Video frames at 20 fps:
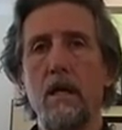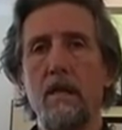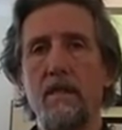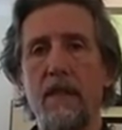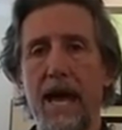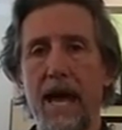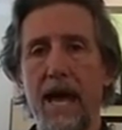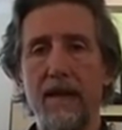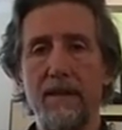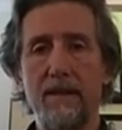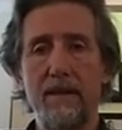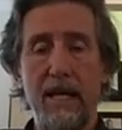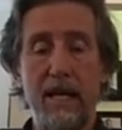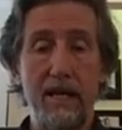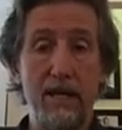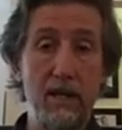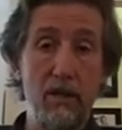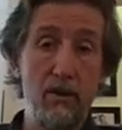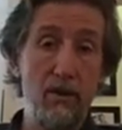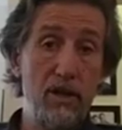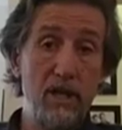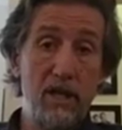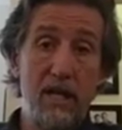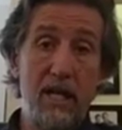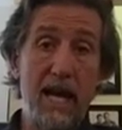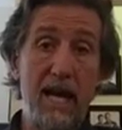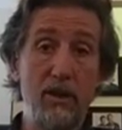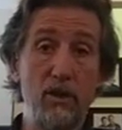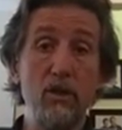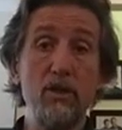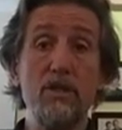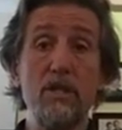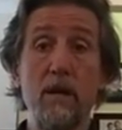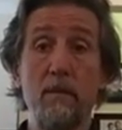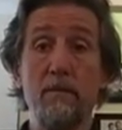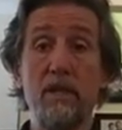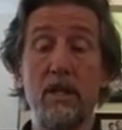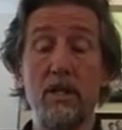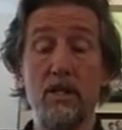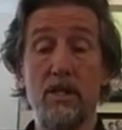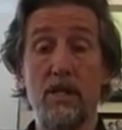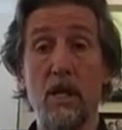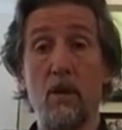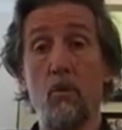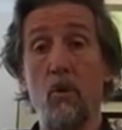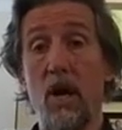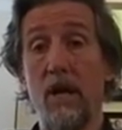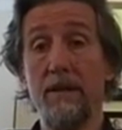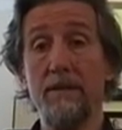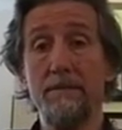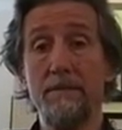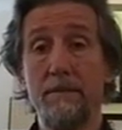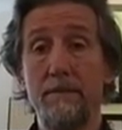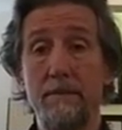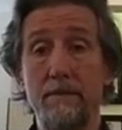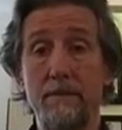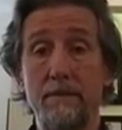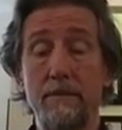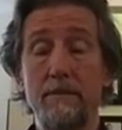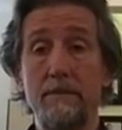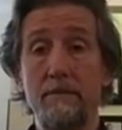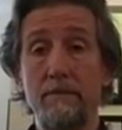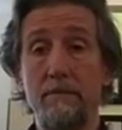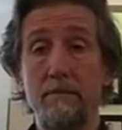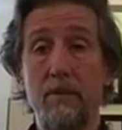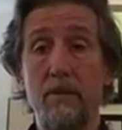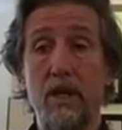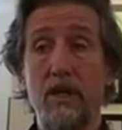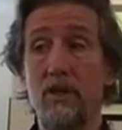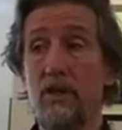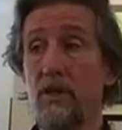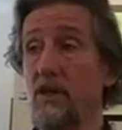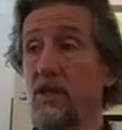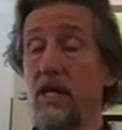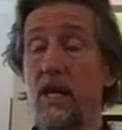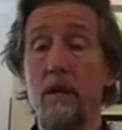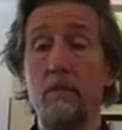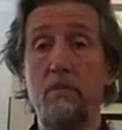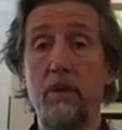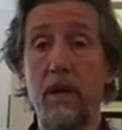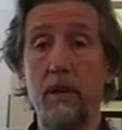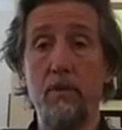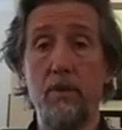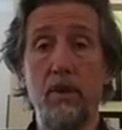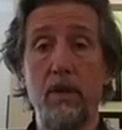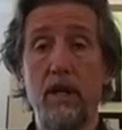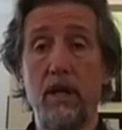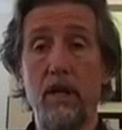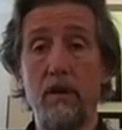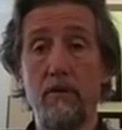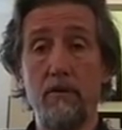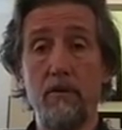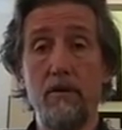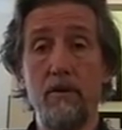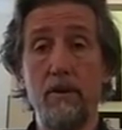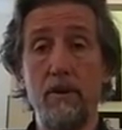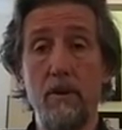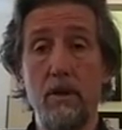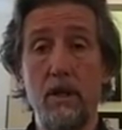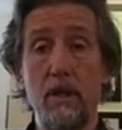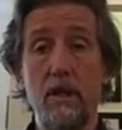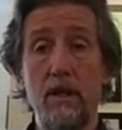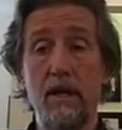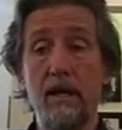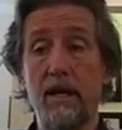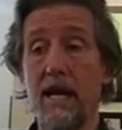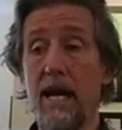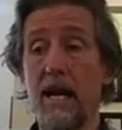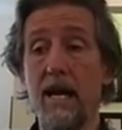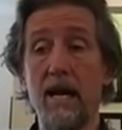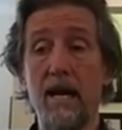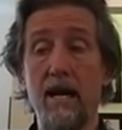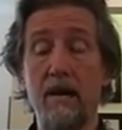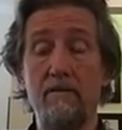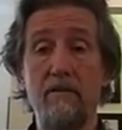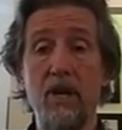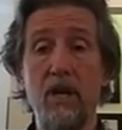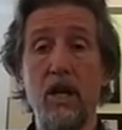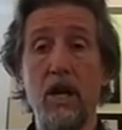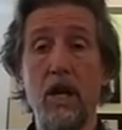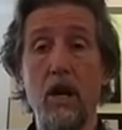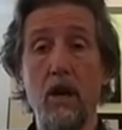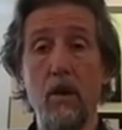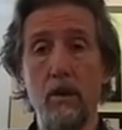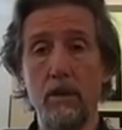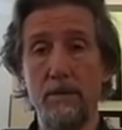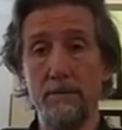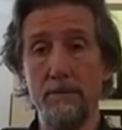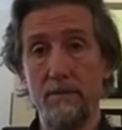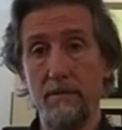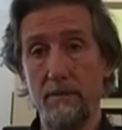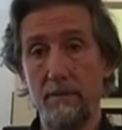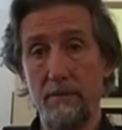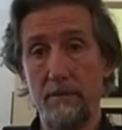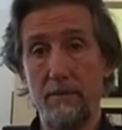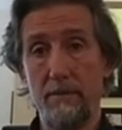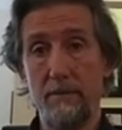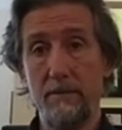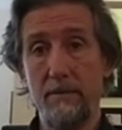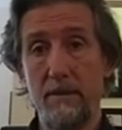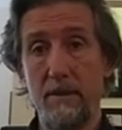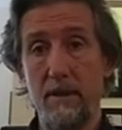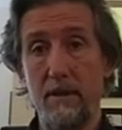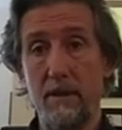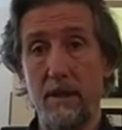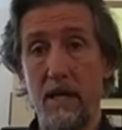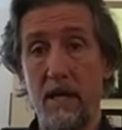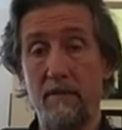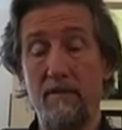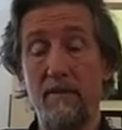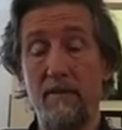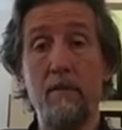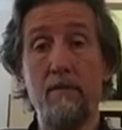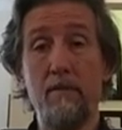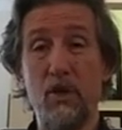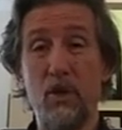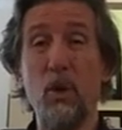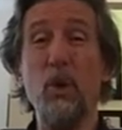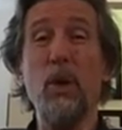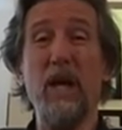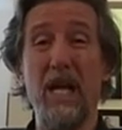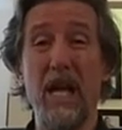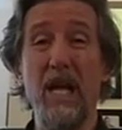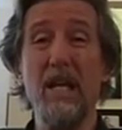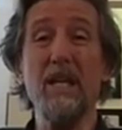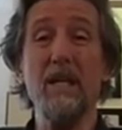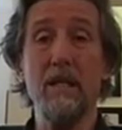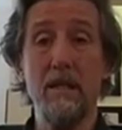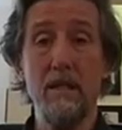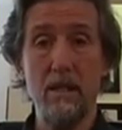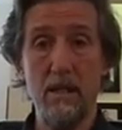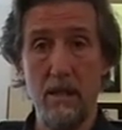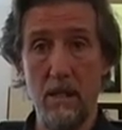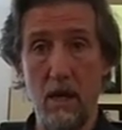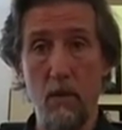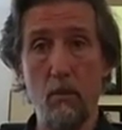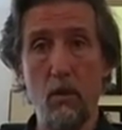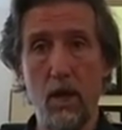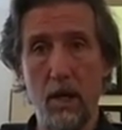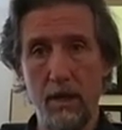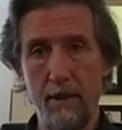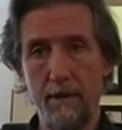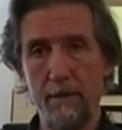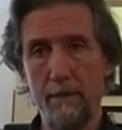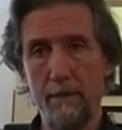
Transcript: that they did or did not do something to someone, because there's 10 people that got it on video of them doing it to someone.